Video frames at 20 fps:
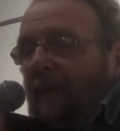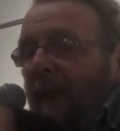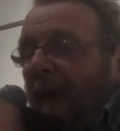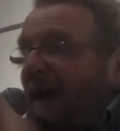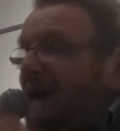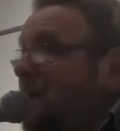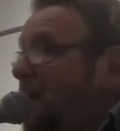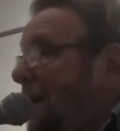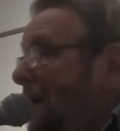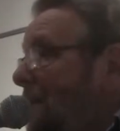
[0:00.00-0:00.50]

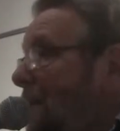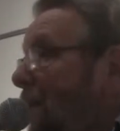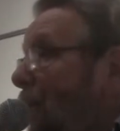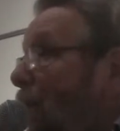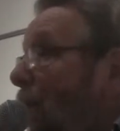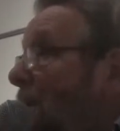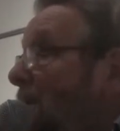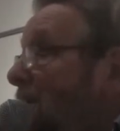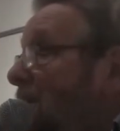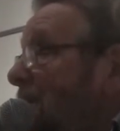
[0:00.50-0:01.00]
Anyway,
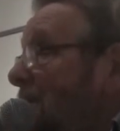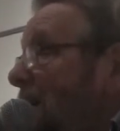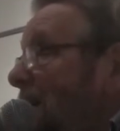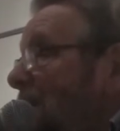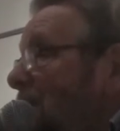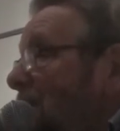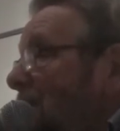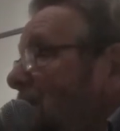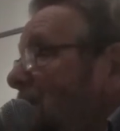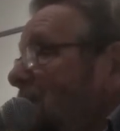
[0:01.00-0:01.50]
one of the
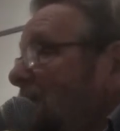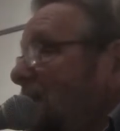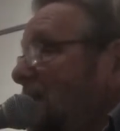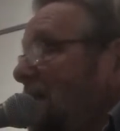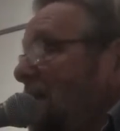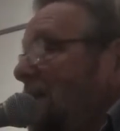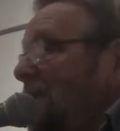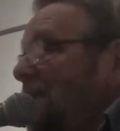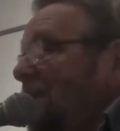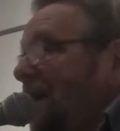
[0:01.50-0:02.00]

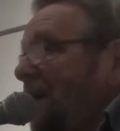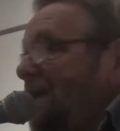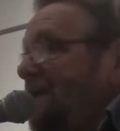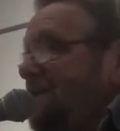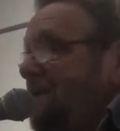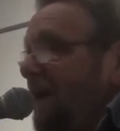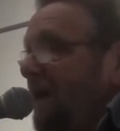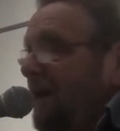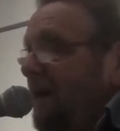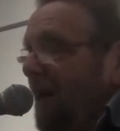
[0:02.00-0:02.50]

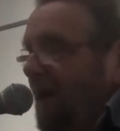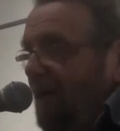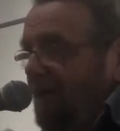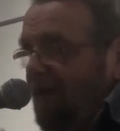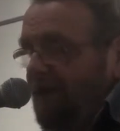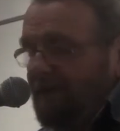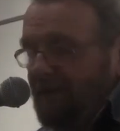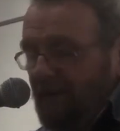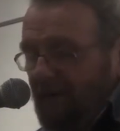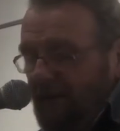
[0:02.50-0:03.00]
things I
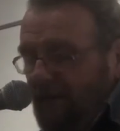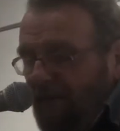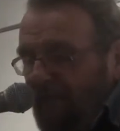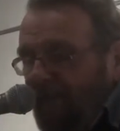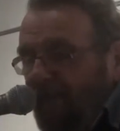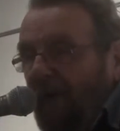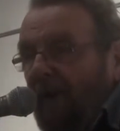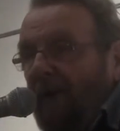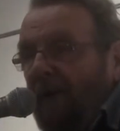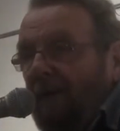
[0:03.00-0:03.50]
originally
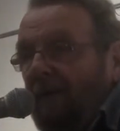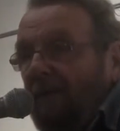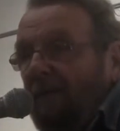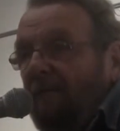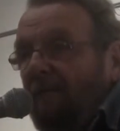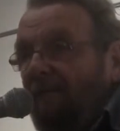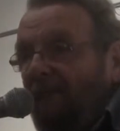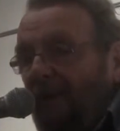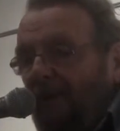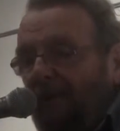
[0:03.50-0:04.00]

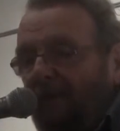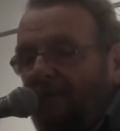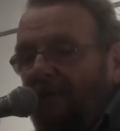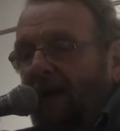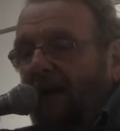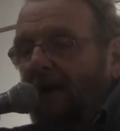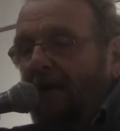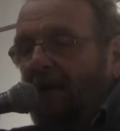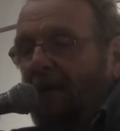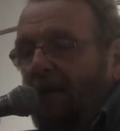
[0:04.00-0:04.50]
defined Fingal
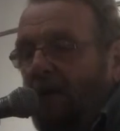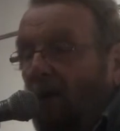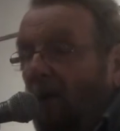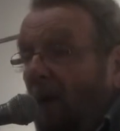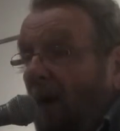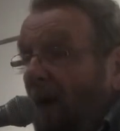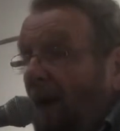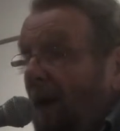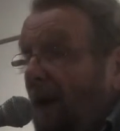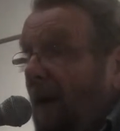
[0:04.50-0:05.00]
Flaherty
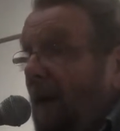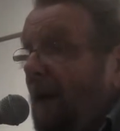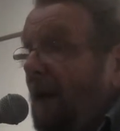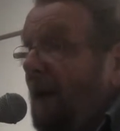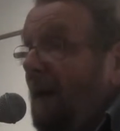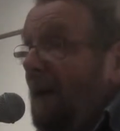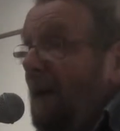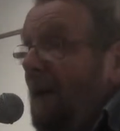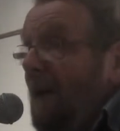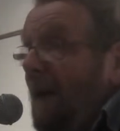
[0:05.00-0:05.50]
O'Reilly
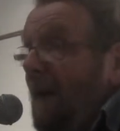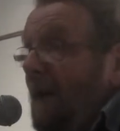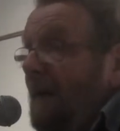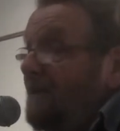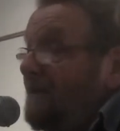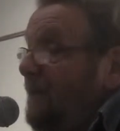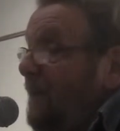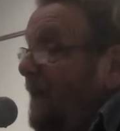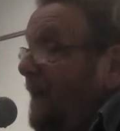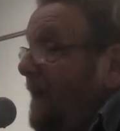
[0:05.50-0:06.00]

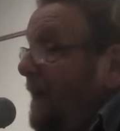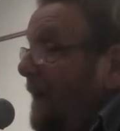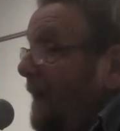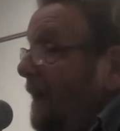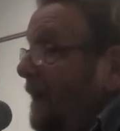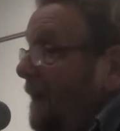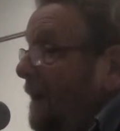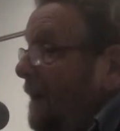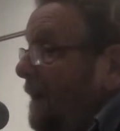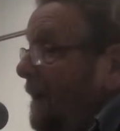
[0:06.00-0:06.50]
as
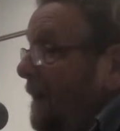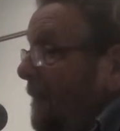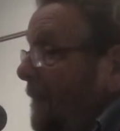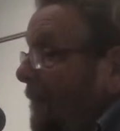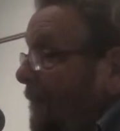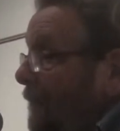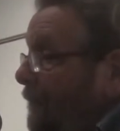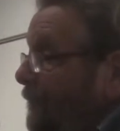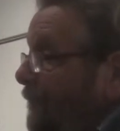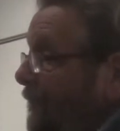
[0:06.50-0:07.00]
being
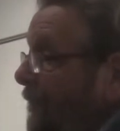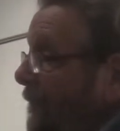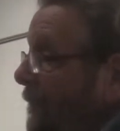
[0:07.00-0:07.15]
a